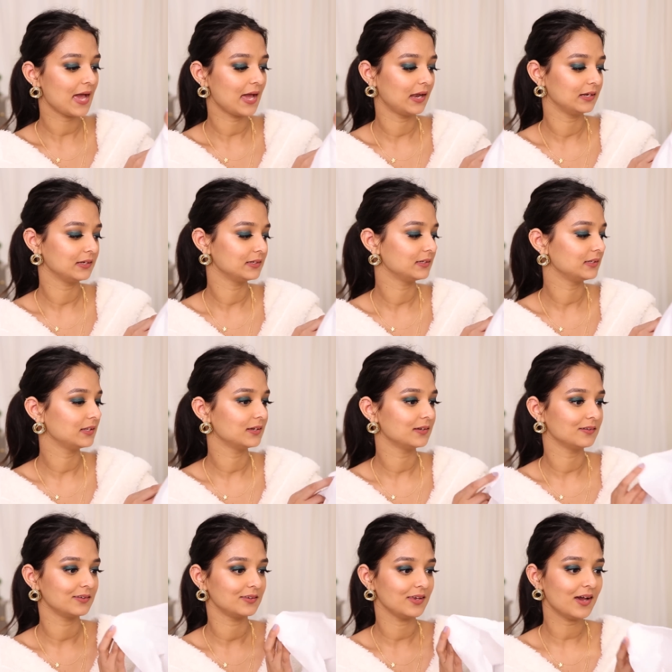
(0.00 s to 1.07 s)
And
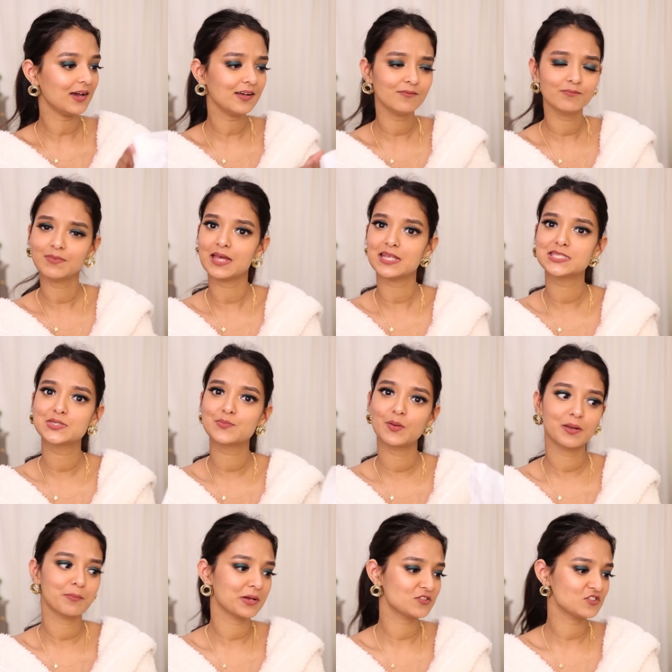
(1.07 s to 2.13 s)
yeah, that's
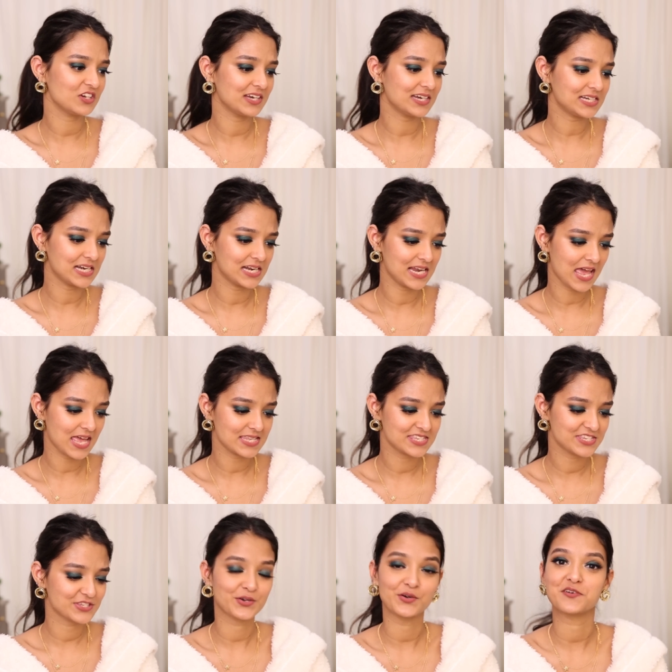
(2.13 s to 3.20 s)
pretty much it.
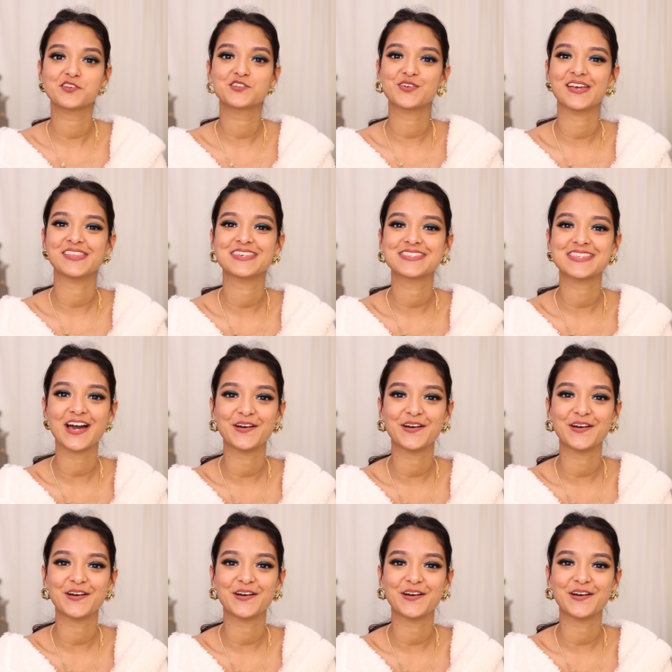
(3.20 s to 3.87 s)
Let's go try this